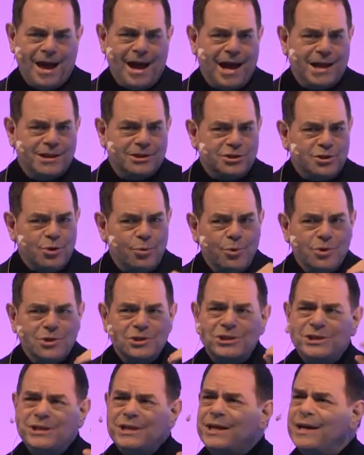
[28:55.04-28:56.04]
And so we're
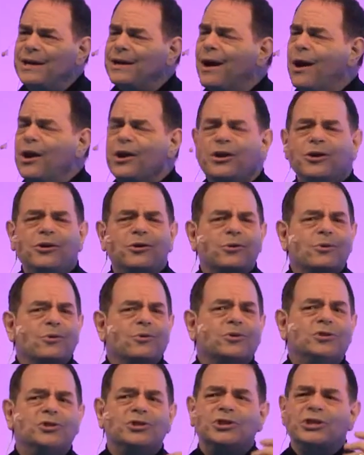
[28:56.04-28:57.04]
seeing a
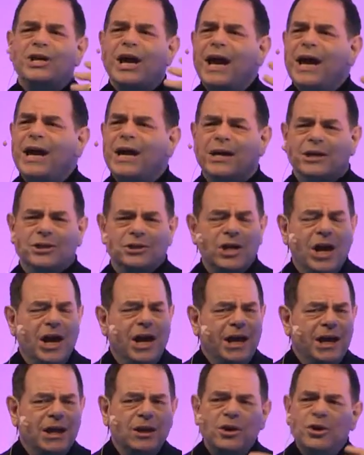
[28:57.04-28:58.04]
huge change
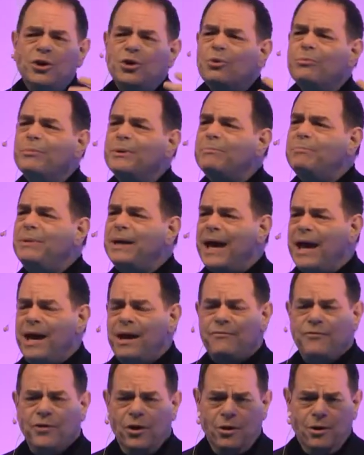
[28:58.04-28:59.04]
in human
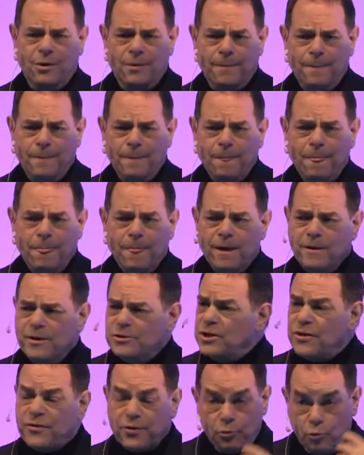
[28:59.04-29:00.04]
behavior.
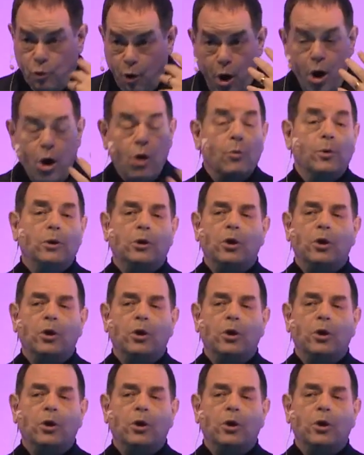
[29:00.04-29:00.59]
There's nothing wrong with